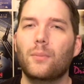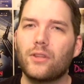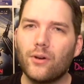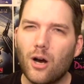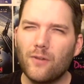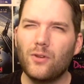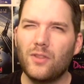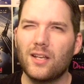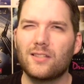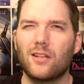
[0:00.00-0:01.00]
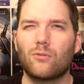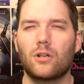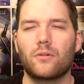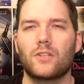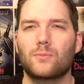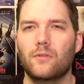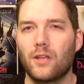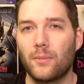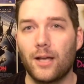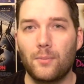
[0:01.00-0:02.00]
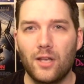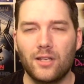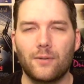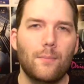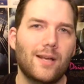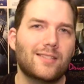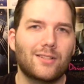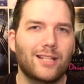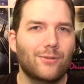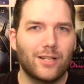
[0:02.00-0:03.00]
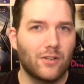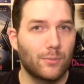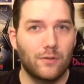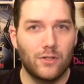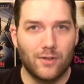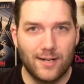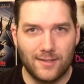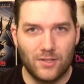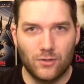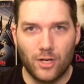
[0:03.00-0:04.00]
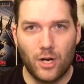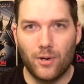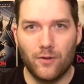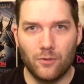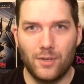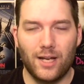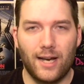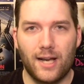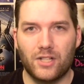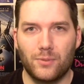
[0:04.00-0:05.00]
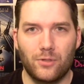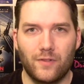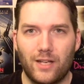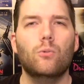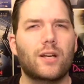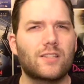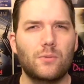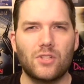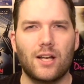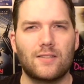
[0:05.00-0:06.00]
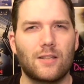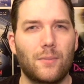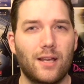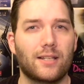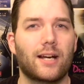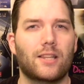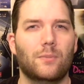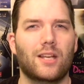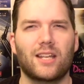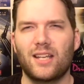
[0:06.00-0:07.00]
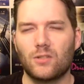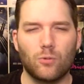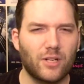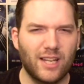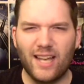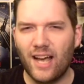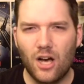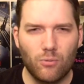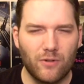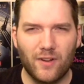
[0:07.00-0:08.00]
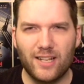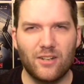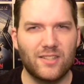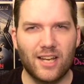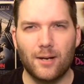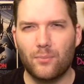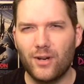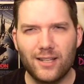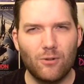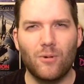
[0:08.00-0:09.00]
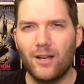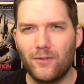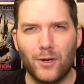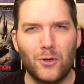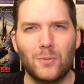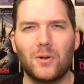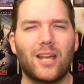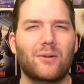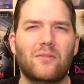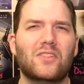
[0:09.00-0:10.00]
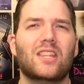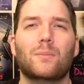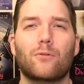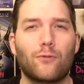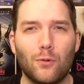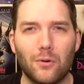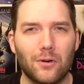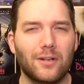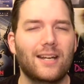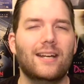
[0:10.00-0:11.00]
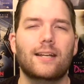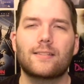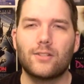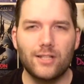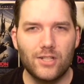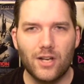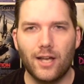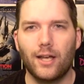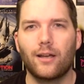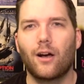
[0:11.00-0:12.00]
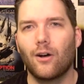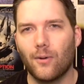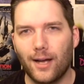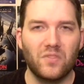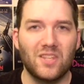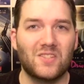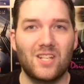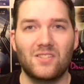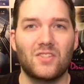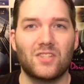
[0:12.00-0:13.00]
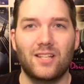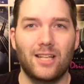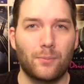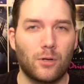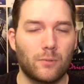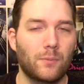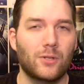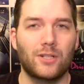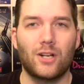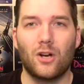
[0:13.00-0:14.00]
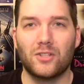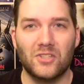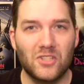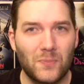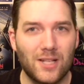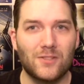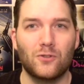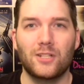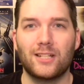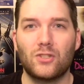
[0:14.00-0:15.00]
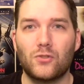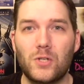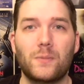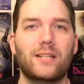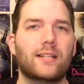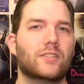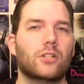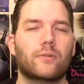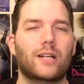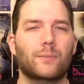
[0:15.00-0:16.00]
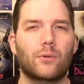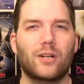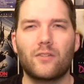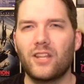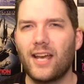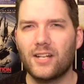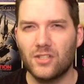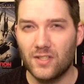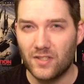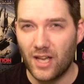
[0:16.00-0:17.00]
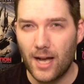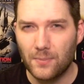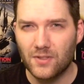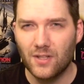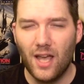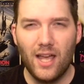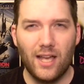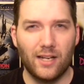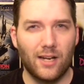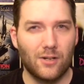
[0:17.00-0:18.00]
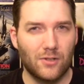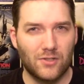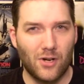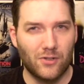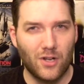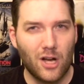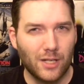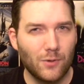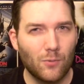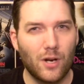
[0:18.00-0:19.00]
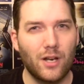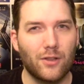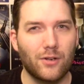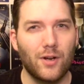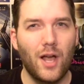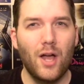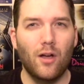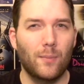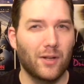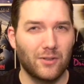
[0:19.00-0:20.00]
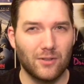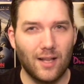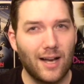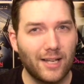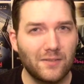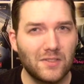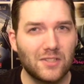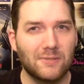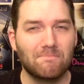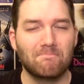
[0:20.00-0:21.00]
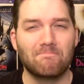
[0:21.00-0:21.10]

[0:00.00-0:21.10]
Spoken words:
but there are a few things that are wrong with this movie in my opinion. Basically, whenever the movie tries to stray away from being an action movie, we get some shots of the main guy at the beginning. He's working out, we find out he's got a pregnant wife at home. Okay, we've seen that before. It's a cliche. All right. The scenes inside the apartment building are suspenseful and extremely exhilarating, but whenever the action stops and characters start talking with one another about their lives,